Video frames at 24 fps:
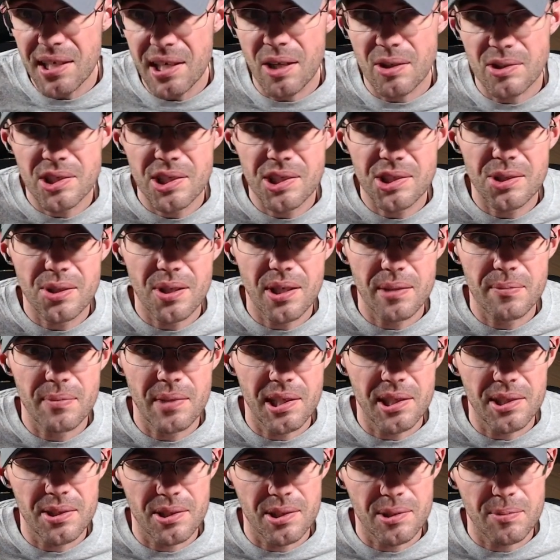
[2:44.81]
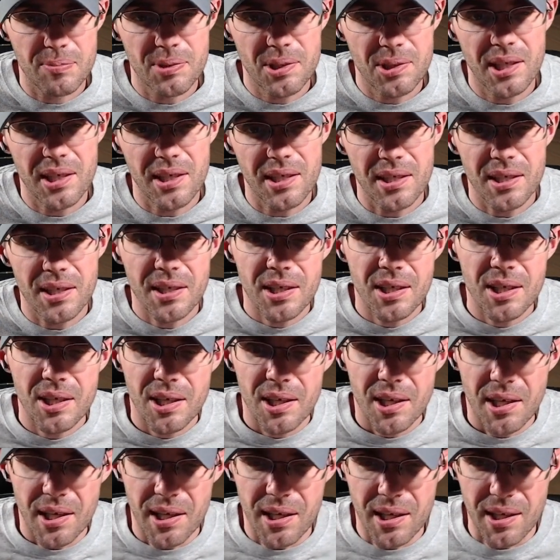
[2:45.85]
I'll teach you how to manually play it.
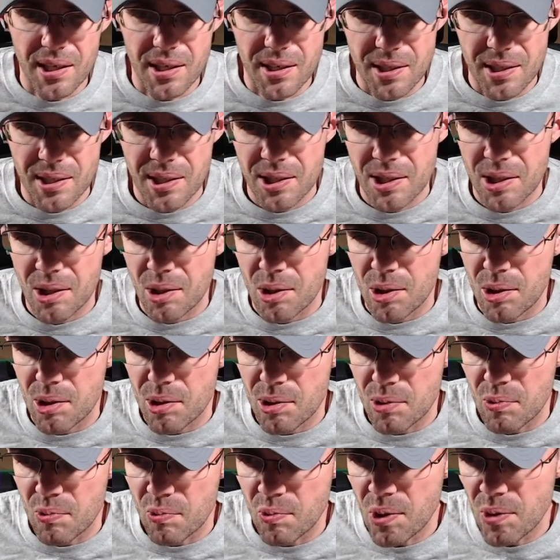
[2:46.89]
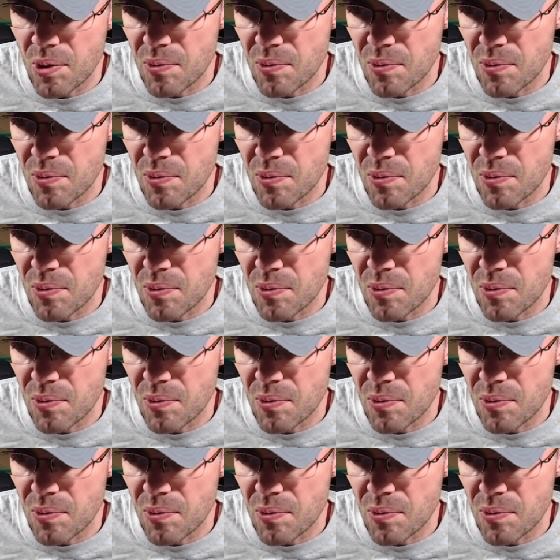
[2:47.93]
And what we're